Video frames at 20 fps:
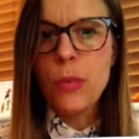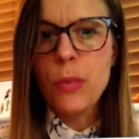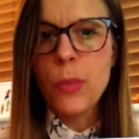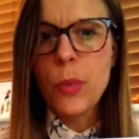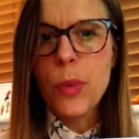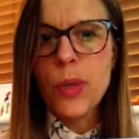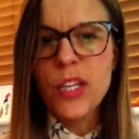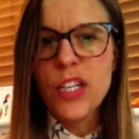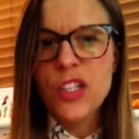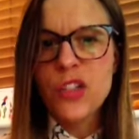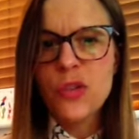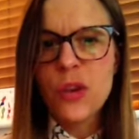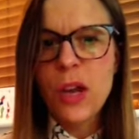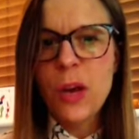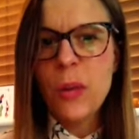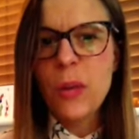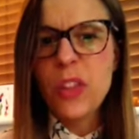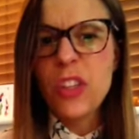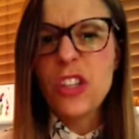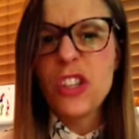We're going to try it
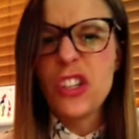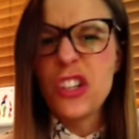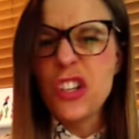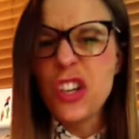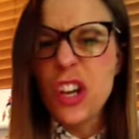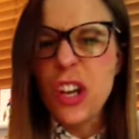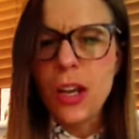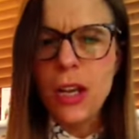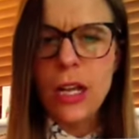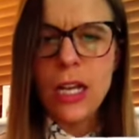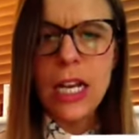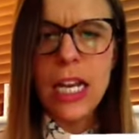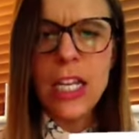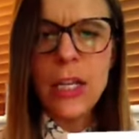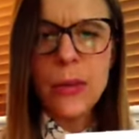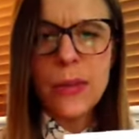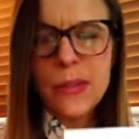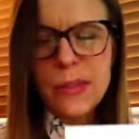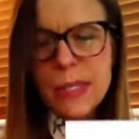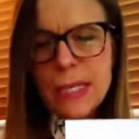with a J. I'll let you
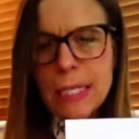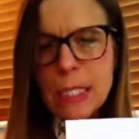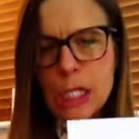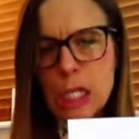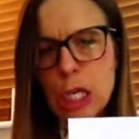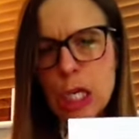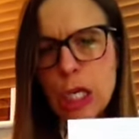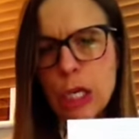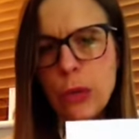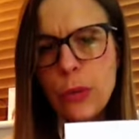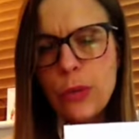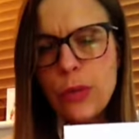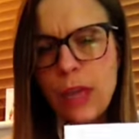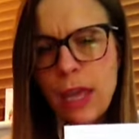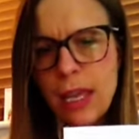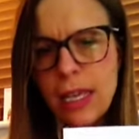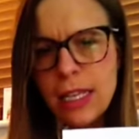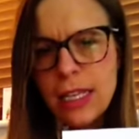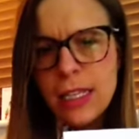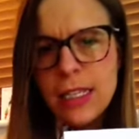into a little clue there.